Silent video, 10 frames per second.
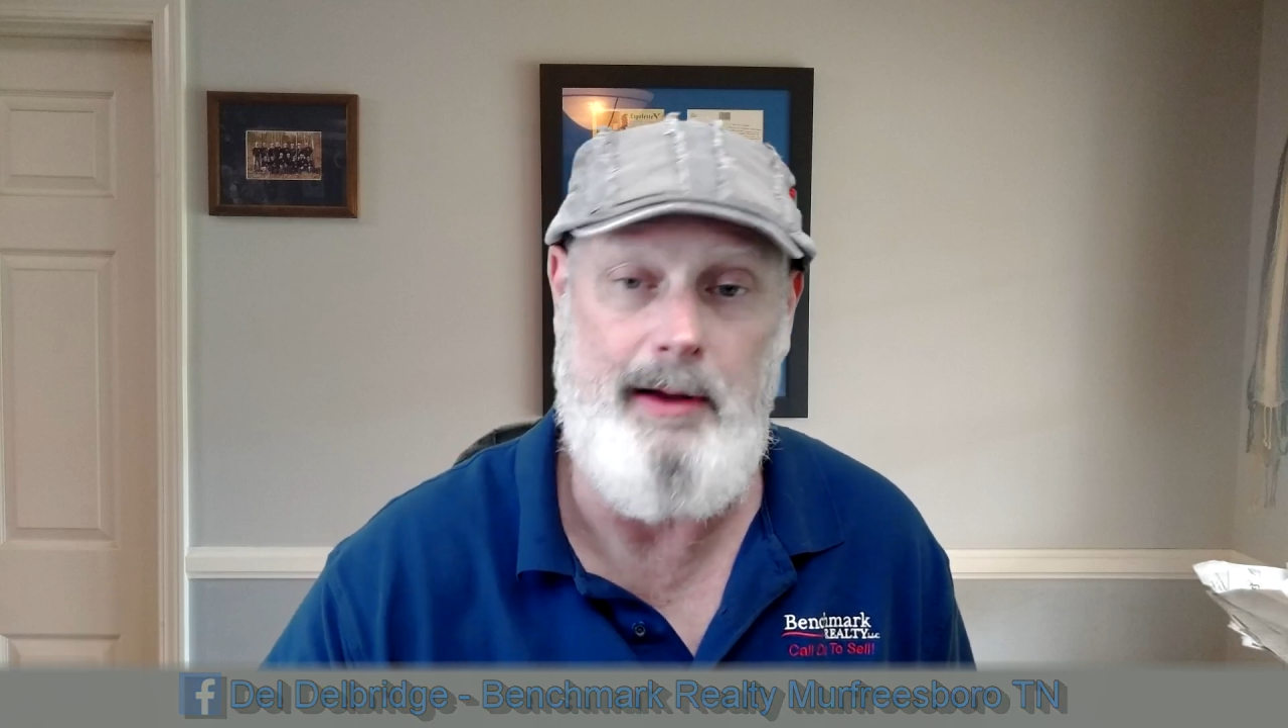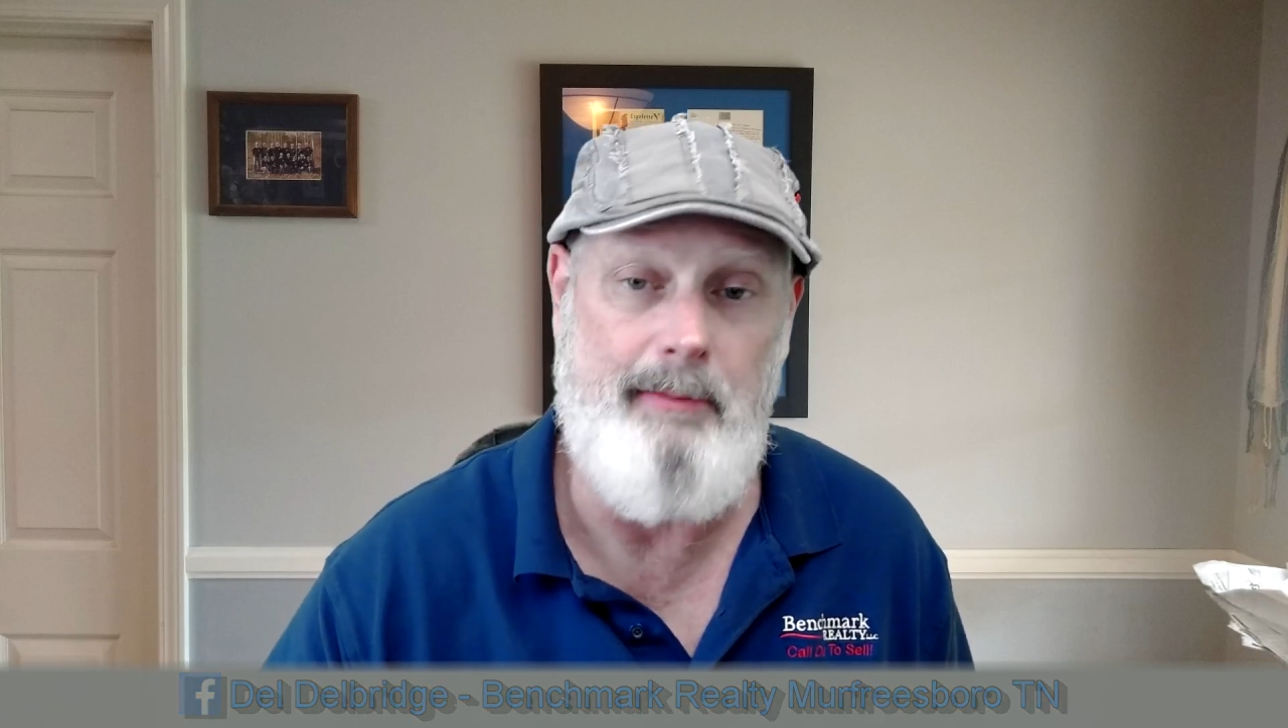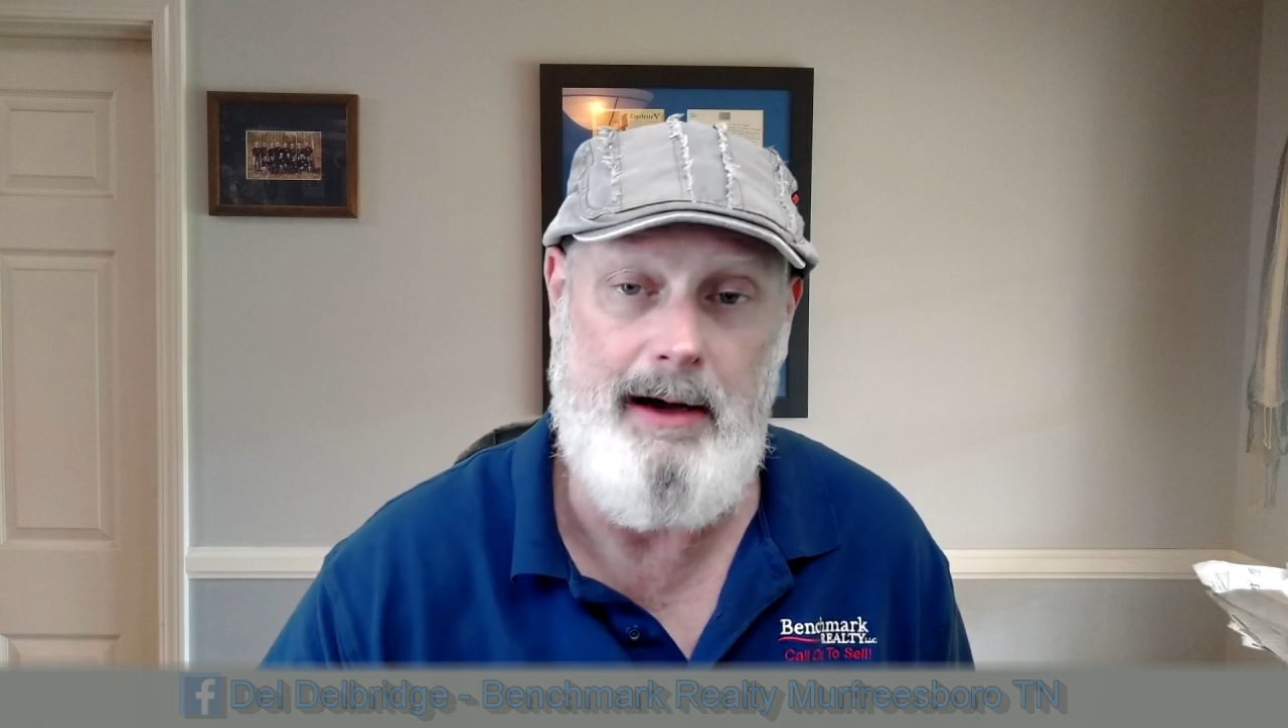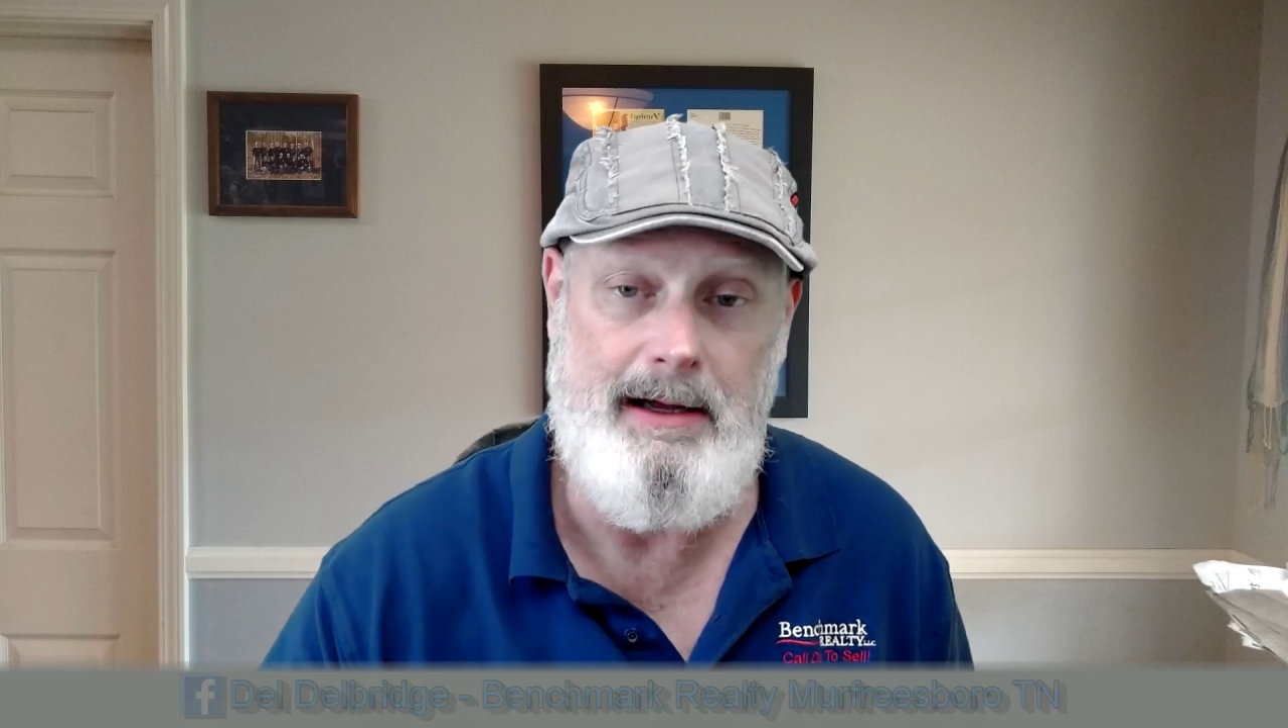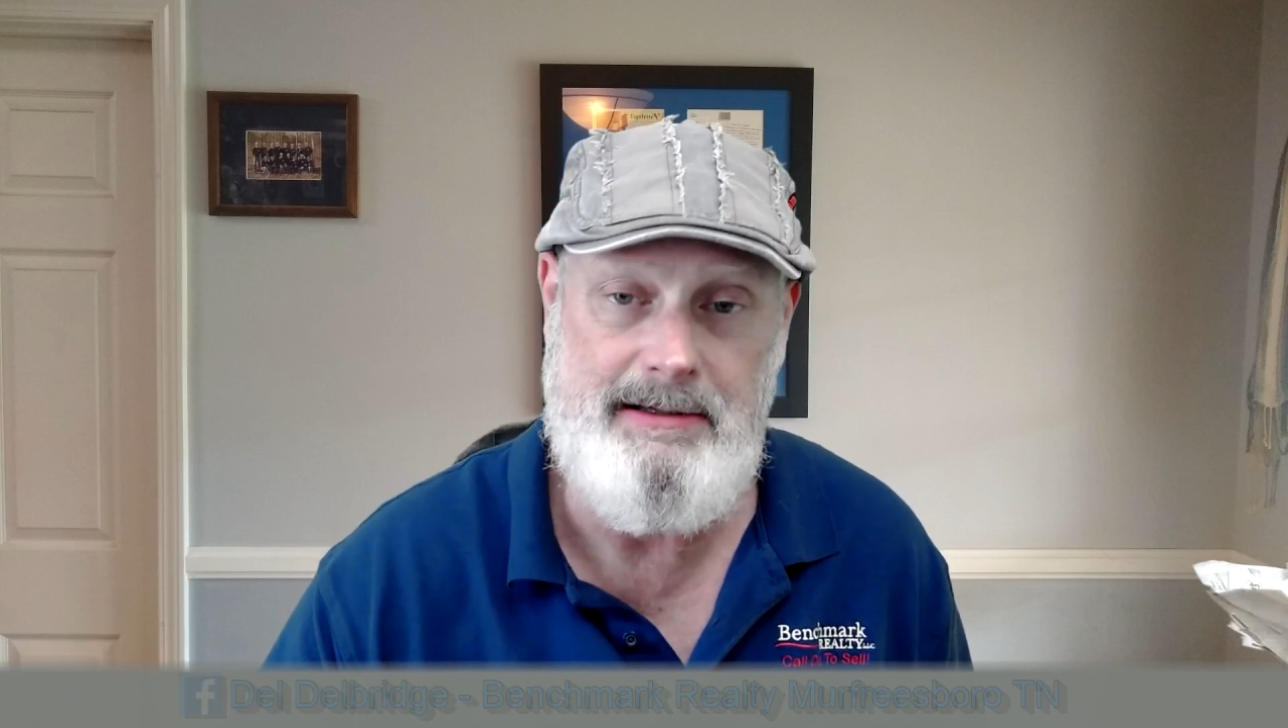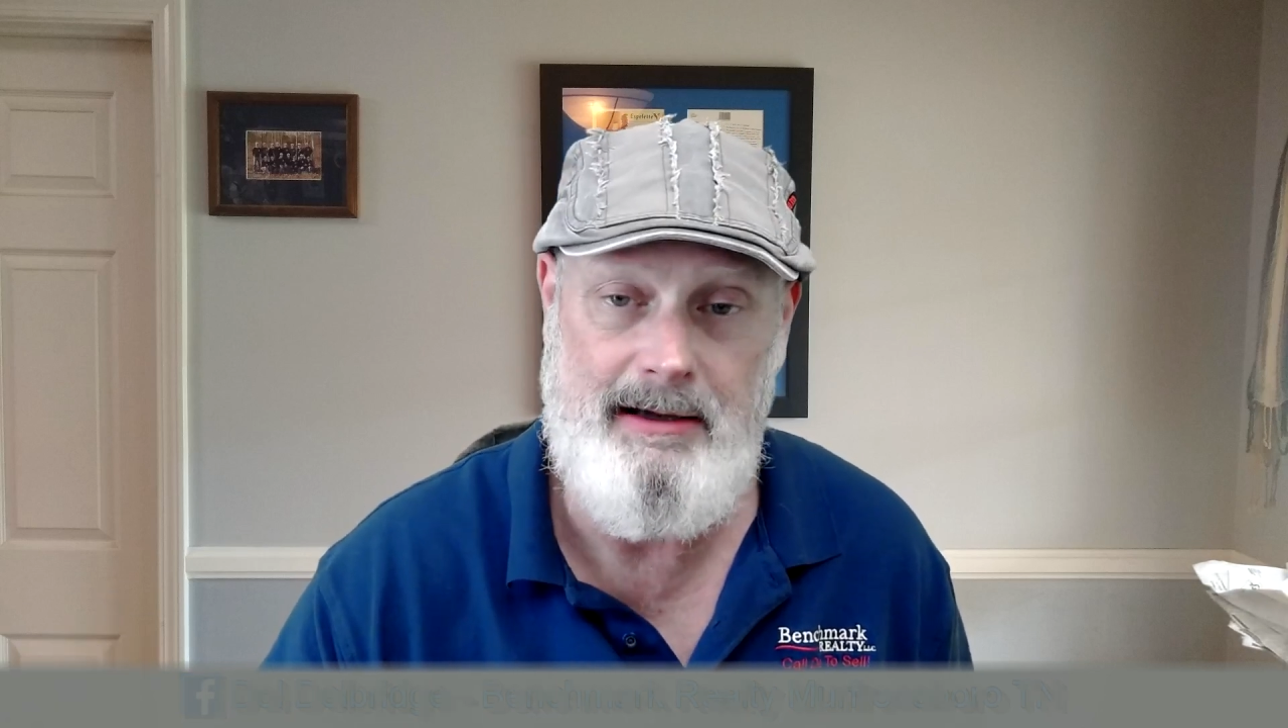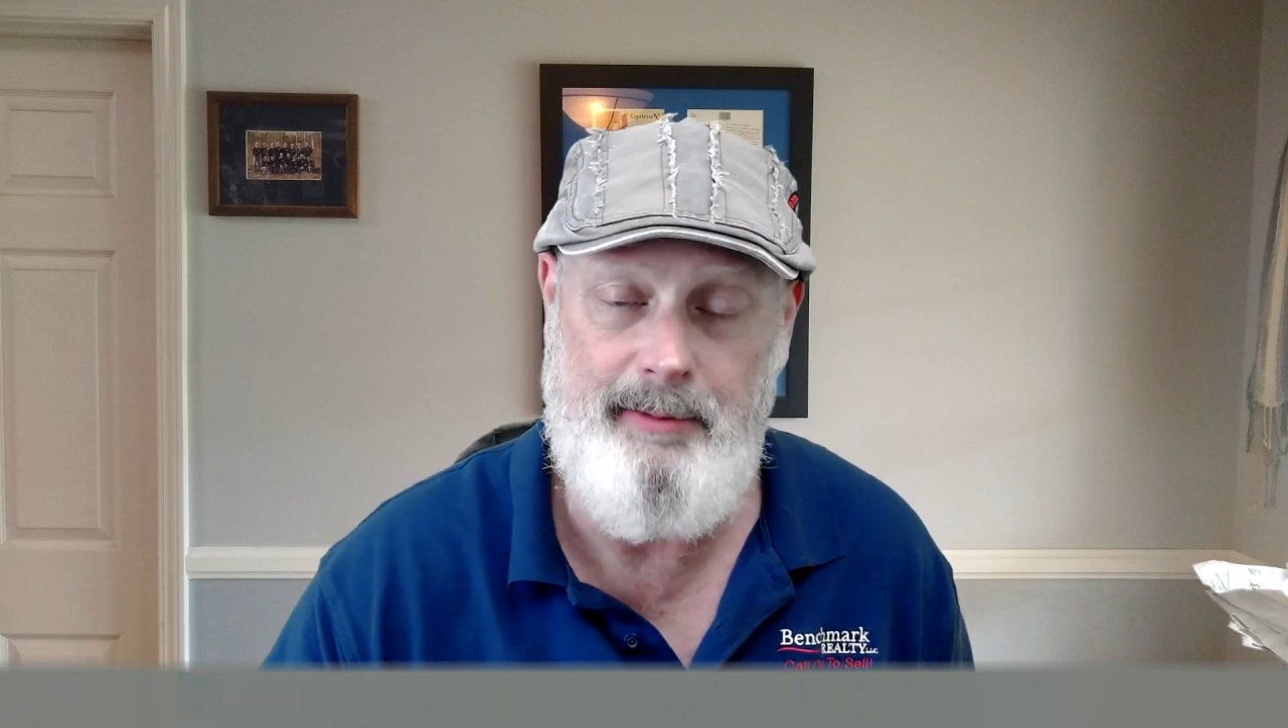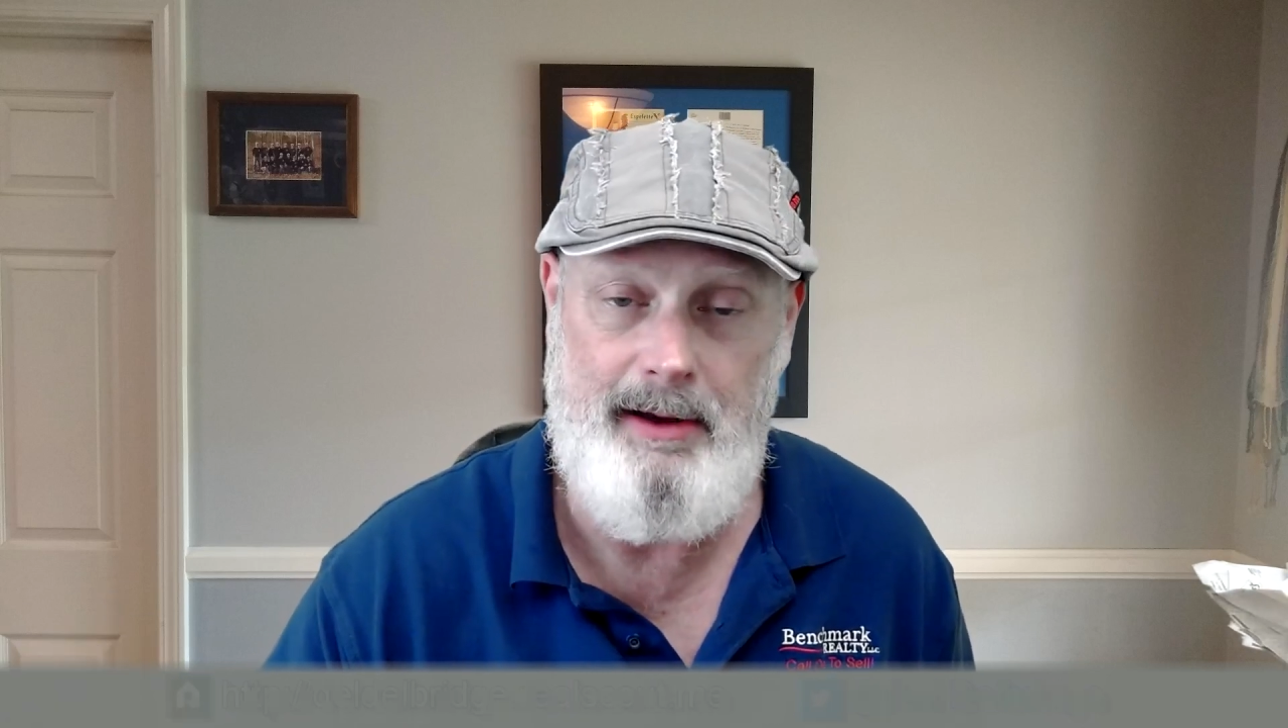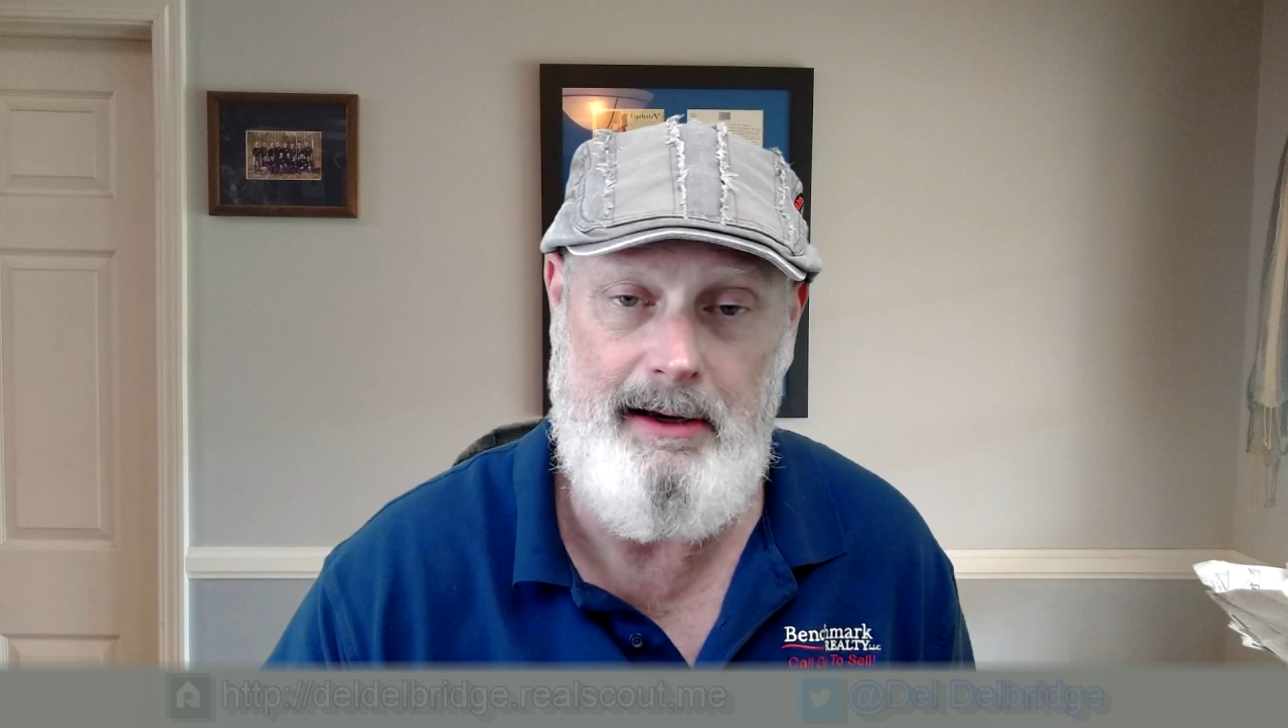by something